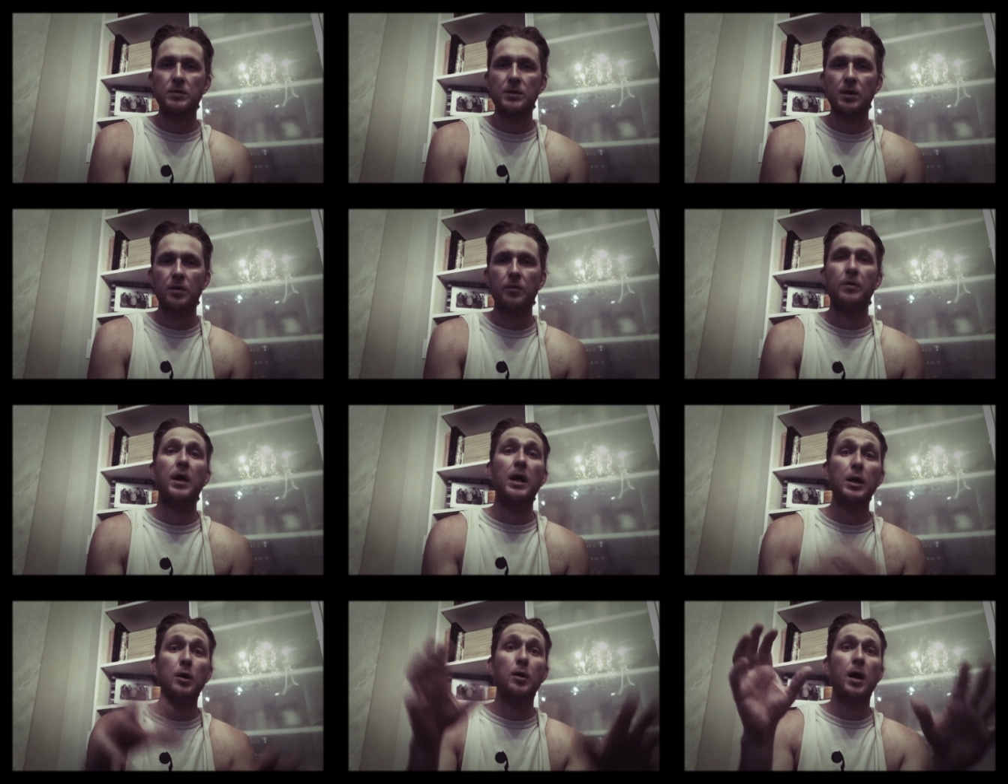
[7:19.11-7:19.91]
So
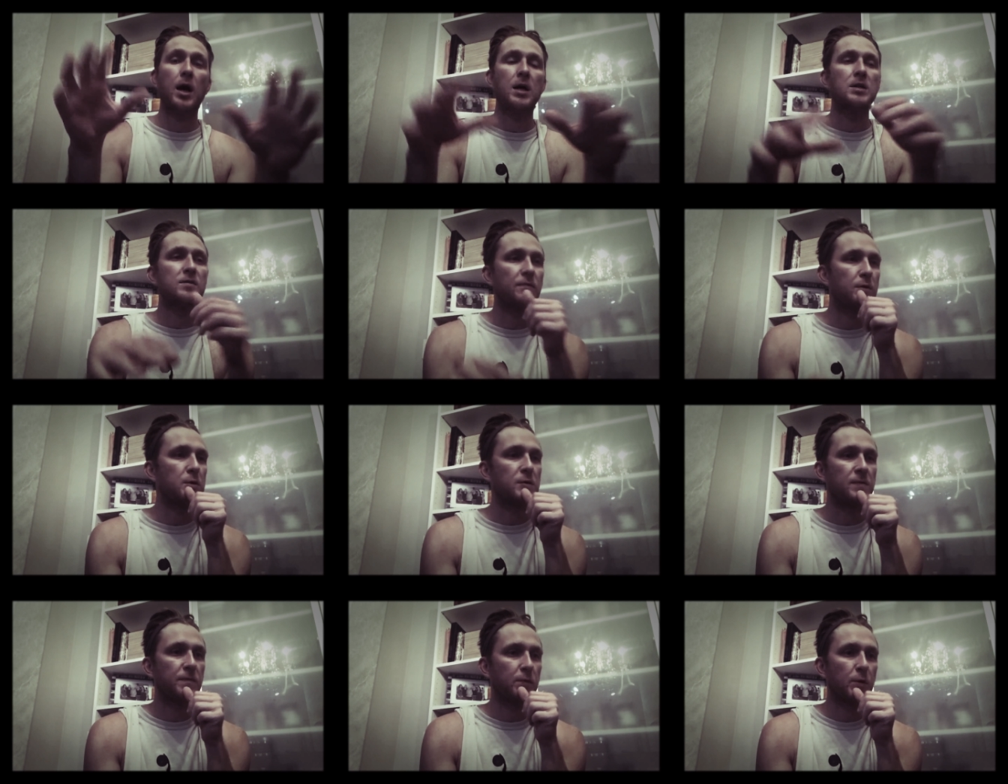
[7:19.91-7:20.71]
thank you guys
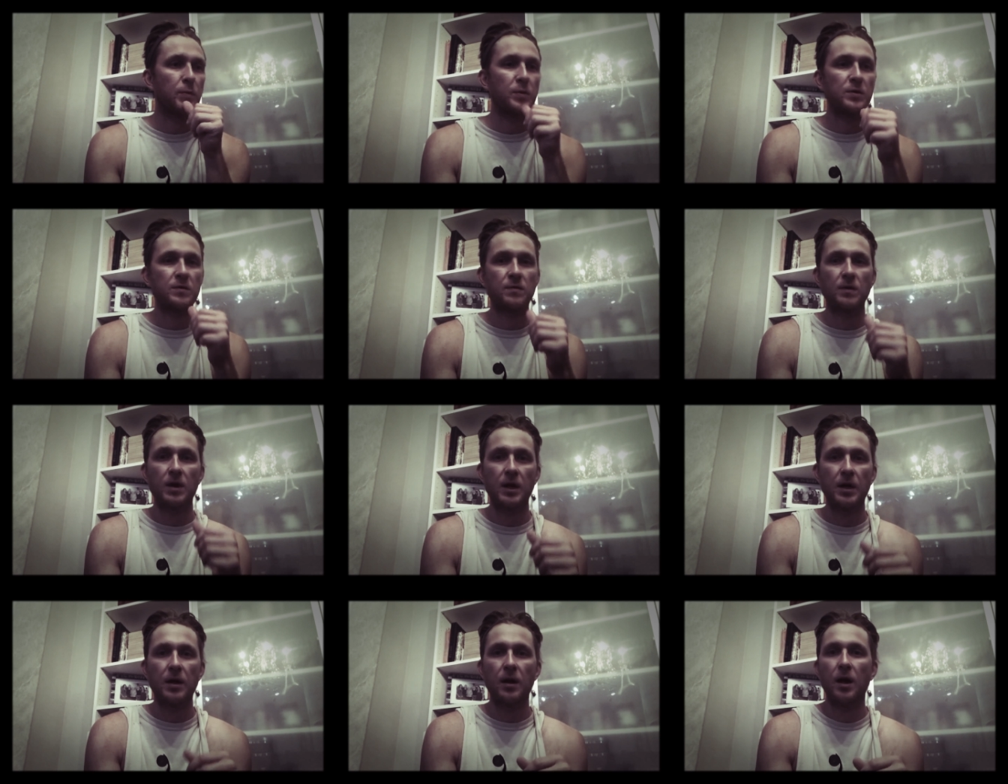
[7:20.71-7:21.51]
first and foremost for
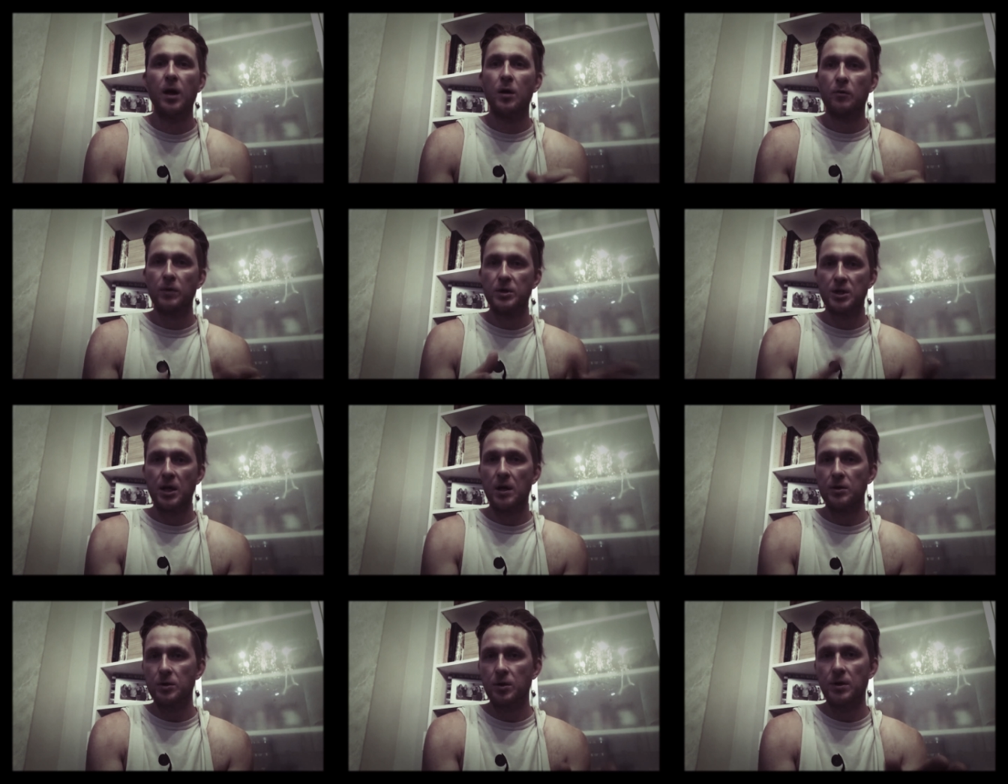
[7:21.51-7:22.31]
like reaching
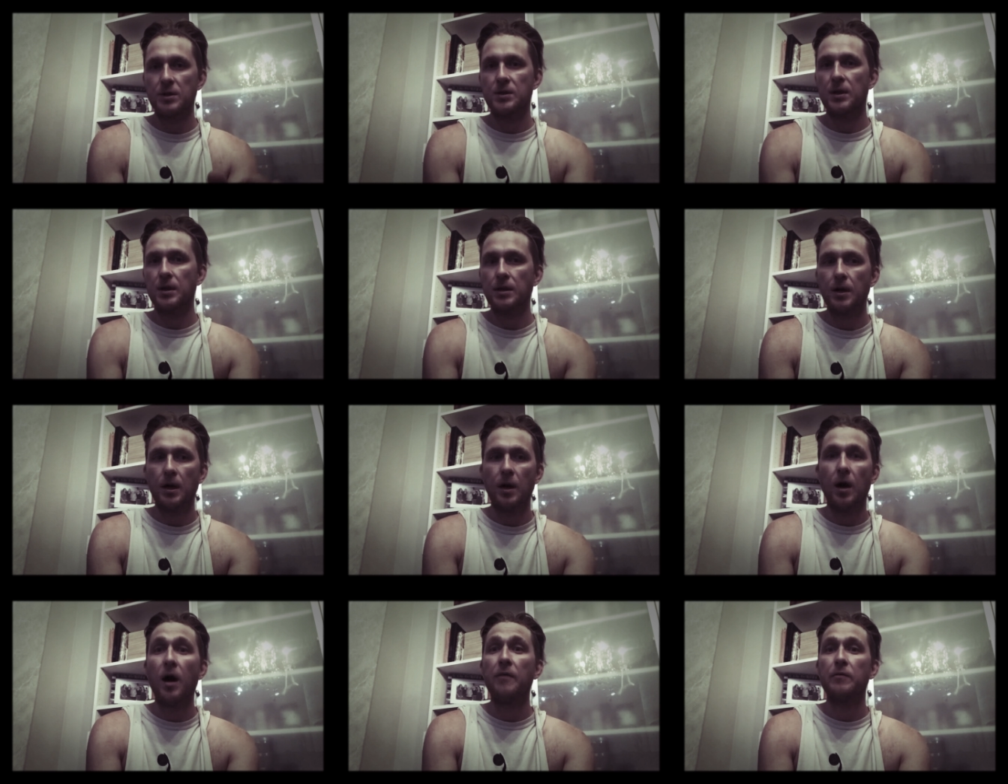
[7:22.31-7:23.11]
out to us and
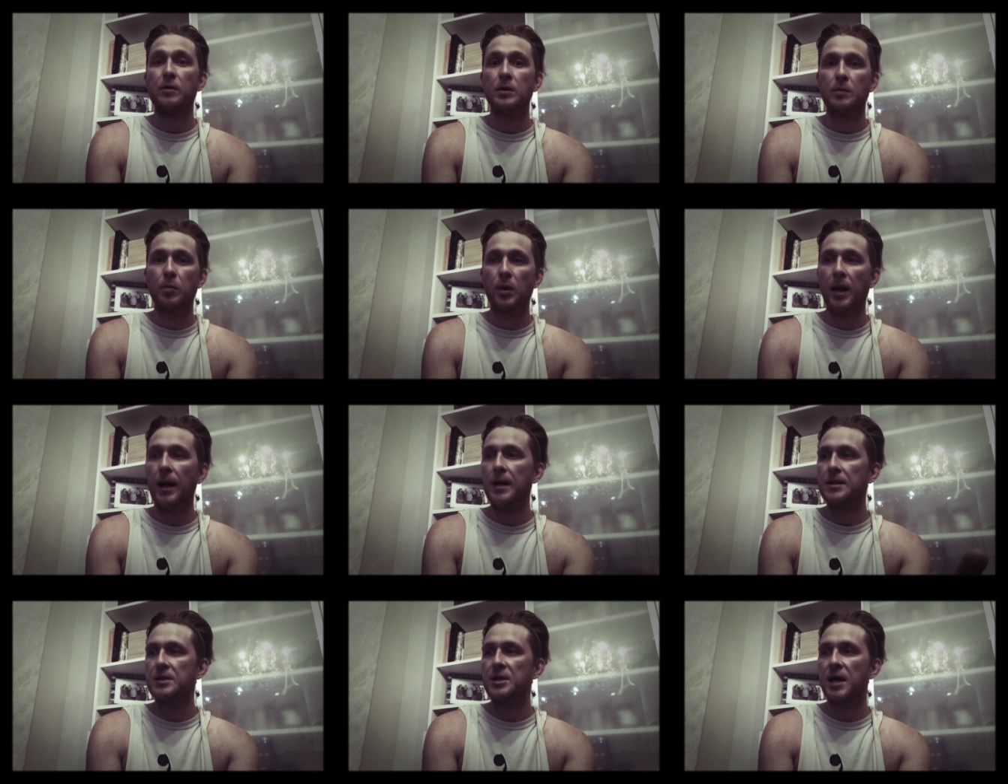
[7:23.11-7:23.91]
offering to
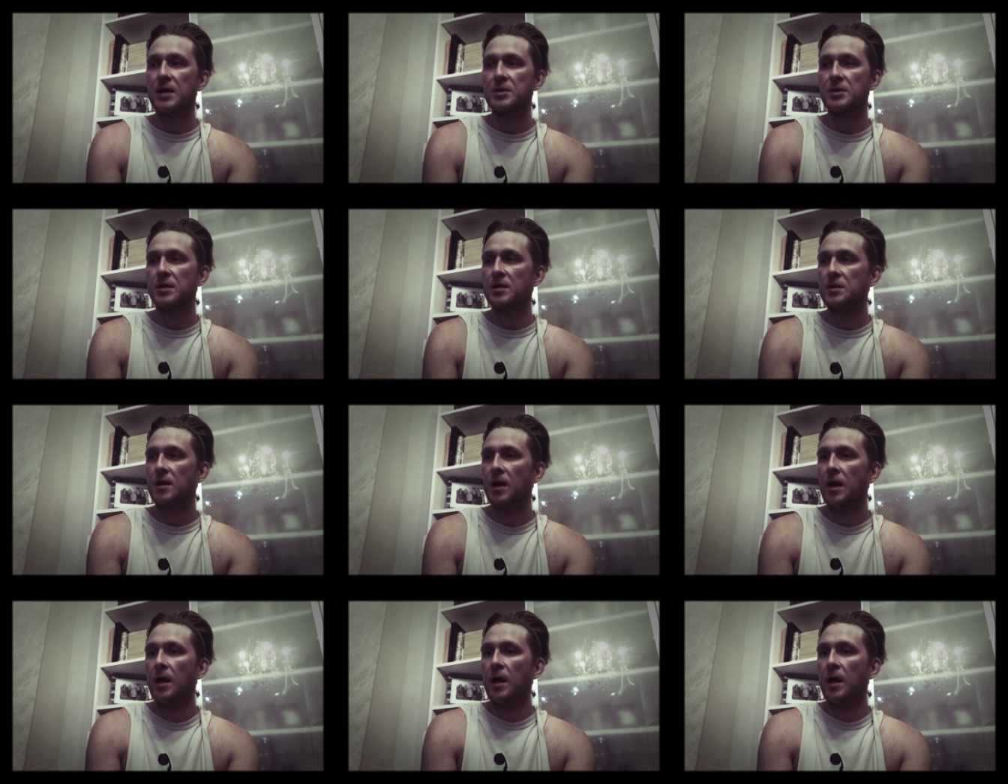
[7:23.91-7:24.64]
play and test it.